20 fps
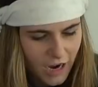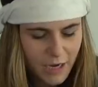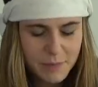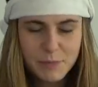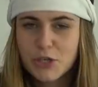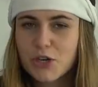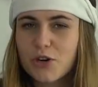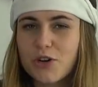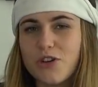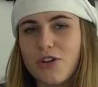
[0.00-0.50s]
I'm
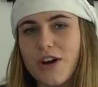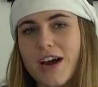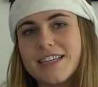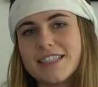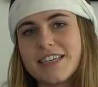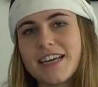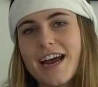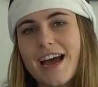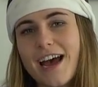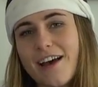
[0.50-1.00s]
sure you guys
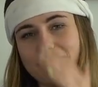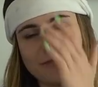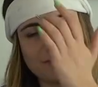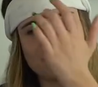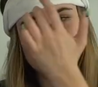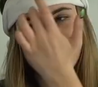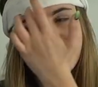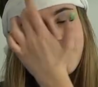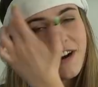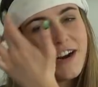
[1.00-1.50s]
are gonna have
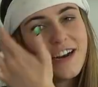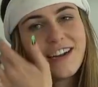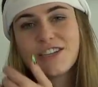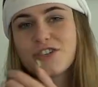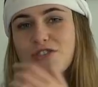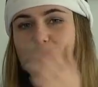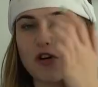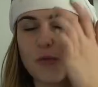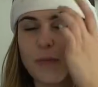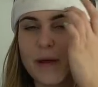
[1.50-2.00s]
really
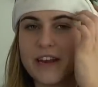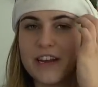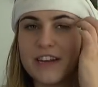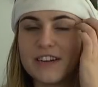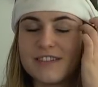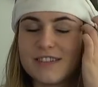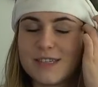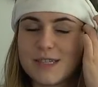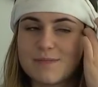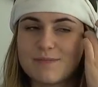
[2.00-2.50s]
strong
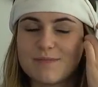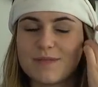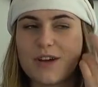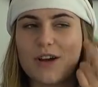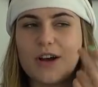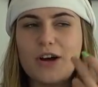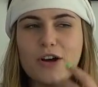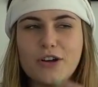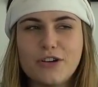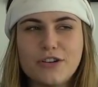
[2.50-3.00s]
opinions
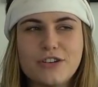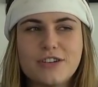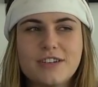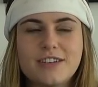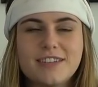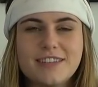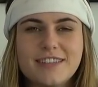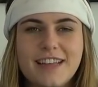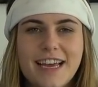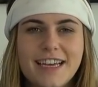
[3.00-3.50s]
on
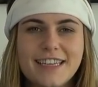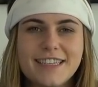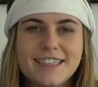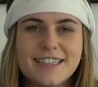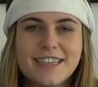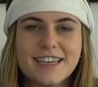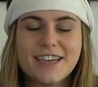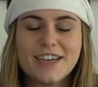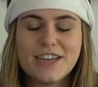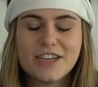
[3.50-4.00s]
this.
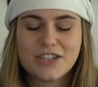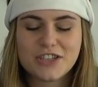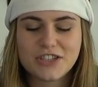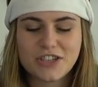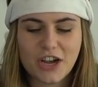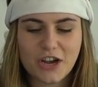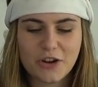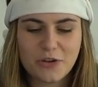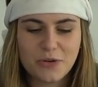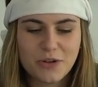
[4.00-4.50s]

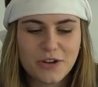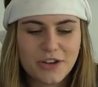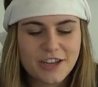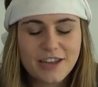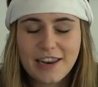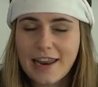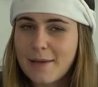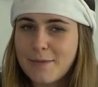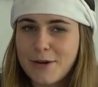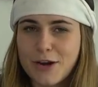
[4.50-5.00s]
So
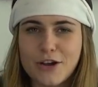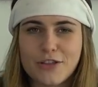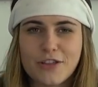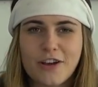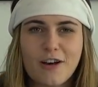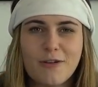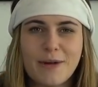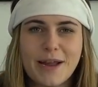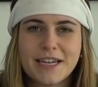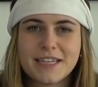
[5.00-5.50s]
let me know in the
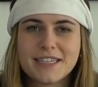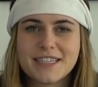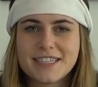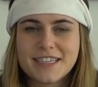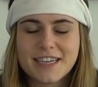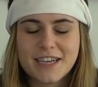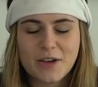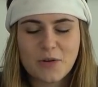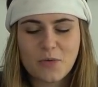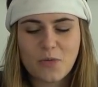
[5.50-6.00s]
comments
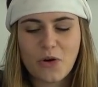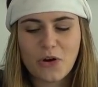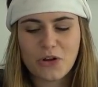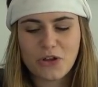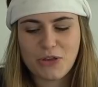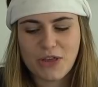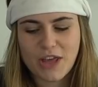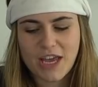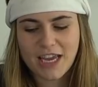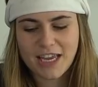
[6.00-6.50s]
what
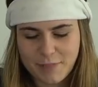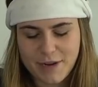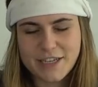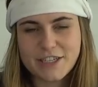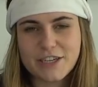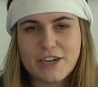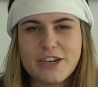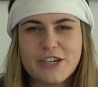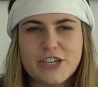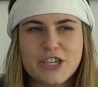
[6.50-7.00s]
you think.
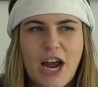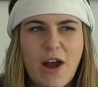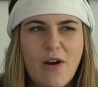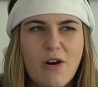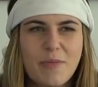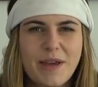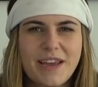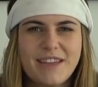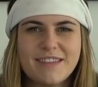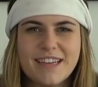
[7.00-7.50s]
Please don't shout
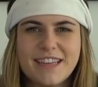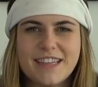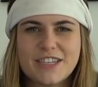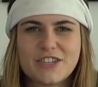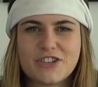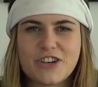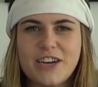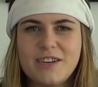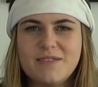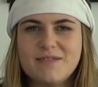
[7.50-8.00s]
at me in the
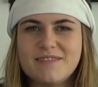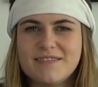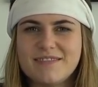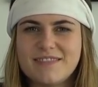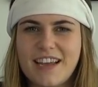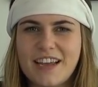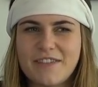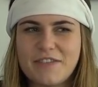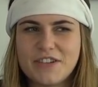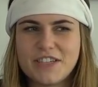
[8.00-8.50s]
street
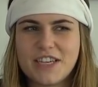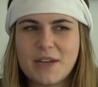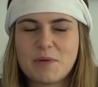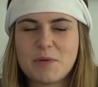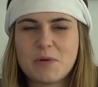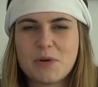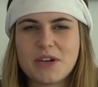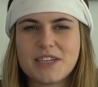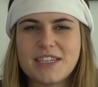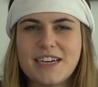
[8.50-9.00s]
if you see me
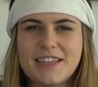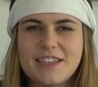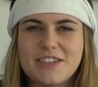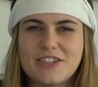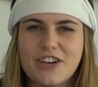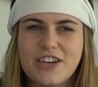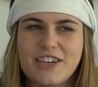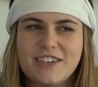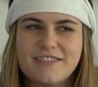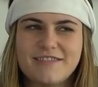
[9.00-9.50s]
walking down the
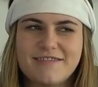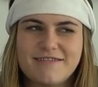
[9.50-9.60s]
street.